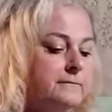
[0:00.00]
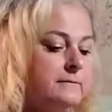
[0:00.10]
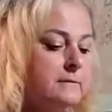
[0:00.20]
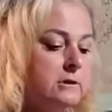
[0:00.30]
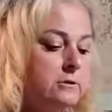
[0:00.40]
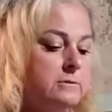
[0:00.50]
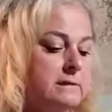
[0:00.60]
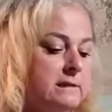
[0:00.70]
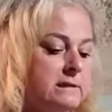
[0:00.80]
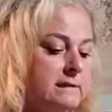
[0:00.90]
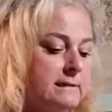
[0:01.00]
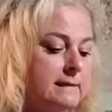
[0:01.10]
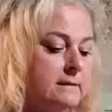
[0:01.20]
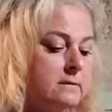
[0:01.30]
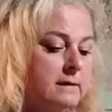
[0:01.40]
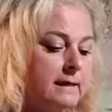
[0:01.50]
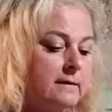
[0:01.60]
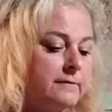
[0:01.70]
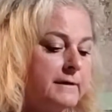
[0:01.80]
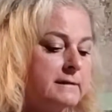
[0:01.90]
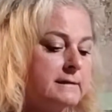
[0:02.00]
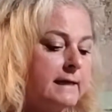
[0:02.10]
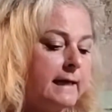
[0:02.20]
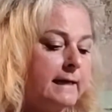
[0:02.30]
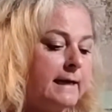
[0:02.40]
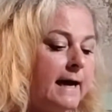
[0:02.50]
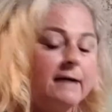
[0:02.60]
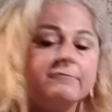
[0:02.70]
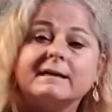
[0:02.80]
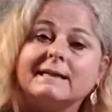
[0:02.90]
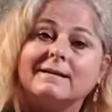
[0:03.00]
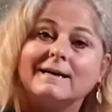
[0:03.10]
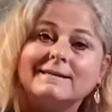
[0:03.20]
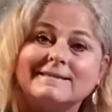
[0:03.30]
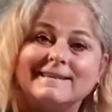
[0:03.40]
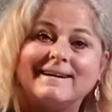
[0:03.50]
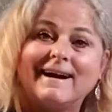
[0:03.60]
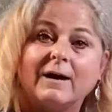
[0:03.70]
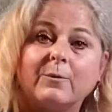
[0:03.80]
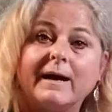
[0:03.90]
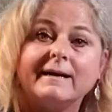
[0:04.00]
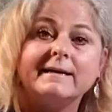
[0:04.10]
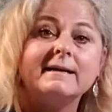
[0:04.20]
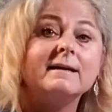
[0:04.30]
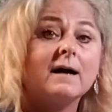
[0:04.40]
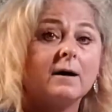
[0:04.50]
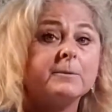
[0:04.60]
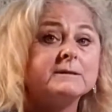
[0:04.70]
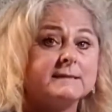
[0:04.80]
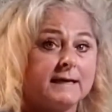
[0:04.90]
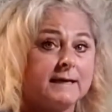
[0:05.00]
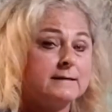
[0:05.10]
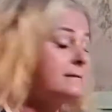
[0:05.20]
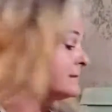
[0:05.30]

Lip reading: used it to seal canvas, and I really liked it. I waited a couple days